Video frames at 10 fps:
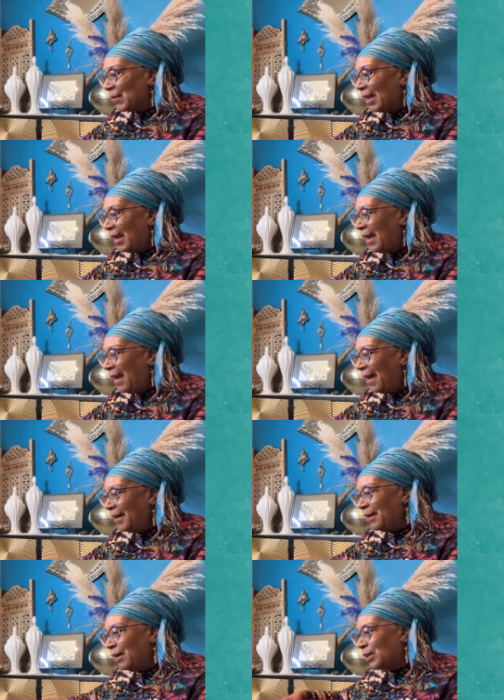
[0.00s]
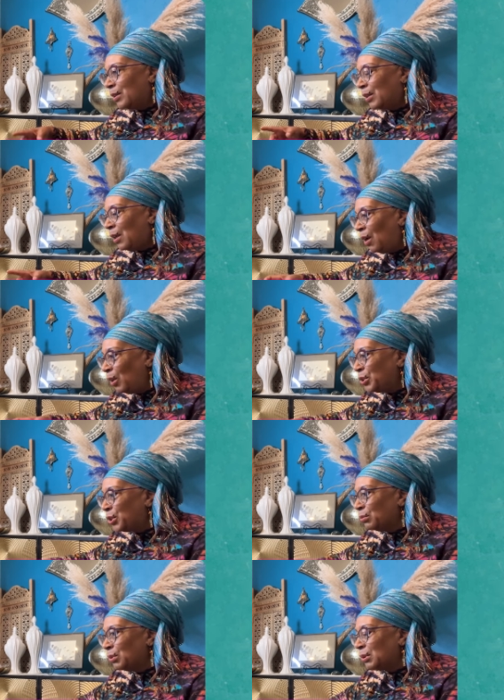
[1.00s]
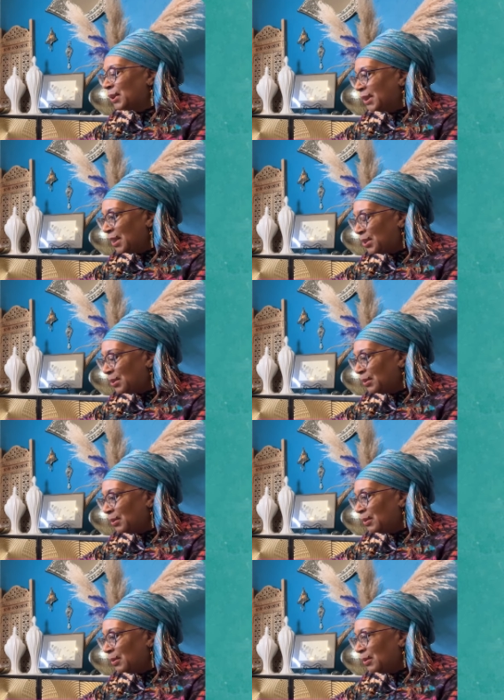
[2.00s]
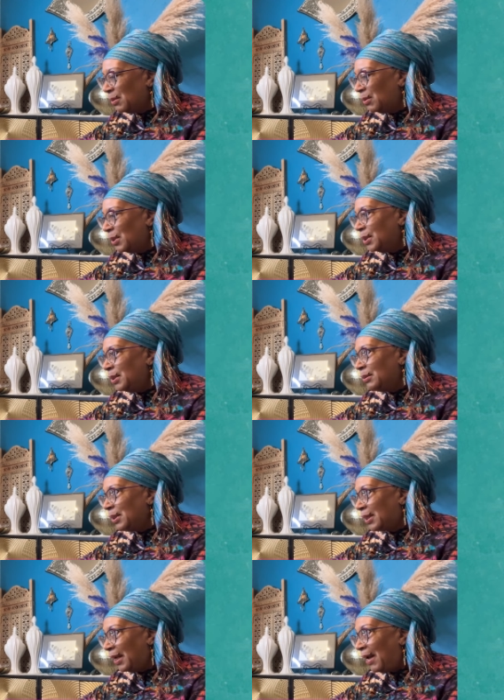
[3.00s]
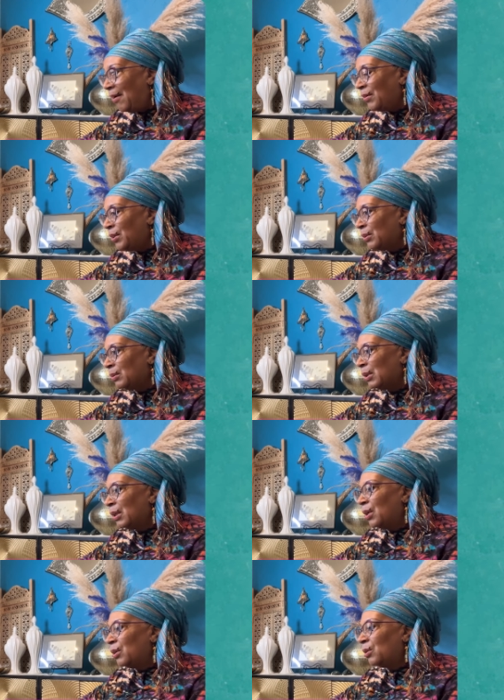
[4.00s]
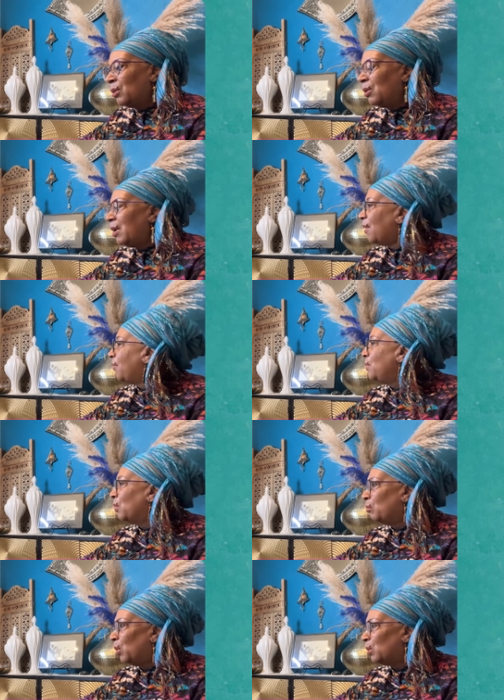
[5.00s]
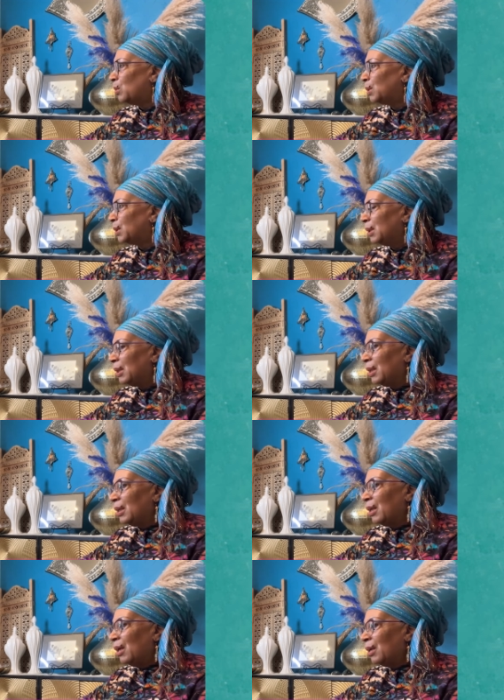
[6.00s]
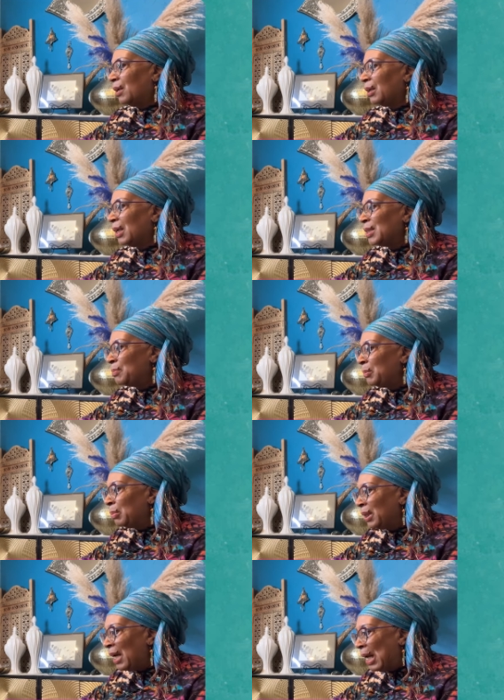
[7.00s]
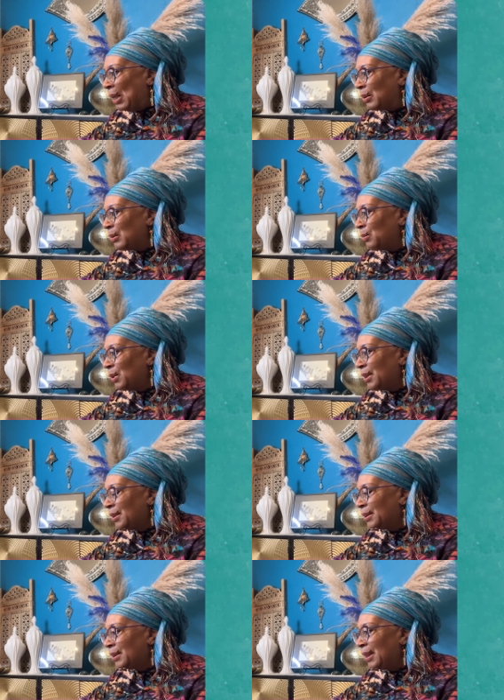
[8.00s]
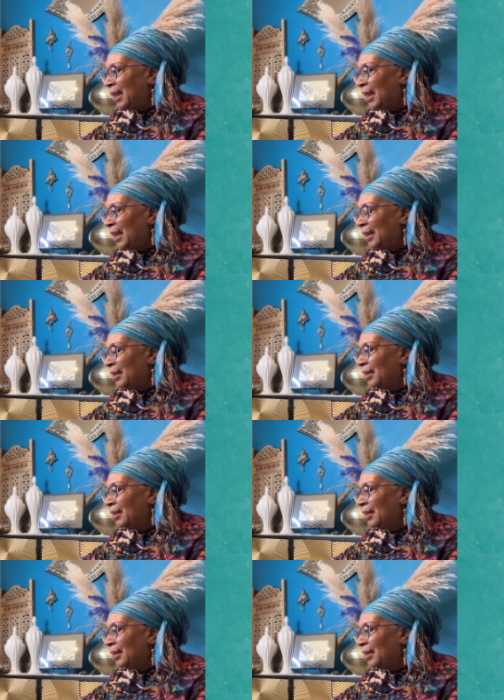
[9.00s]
had a cultural center on Utica Avenue called Ethno Modes. Mm-hmm. Uh, her husband, Bilal, was a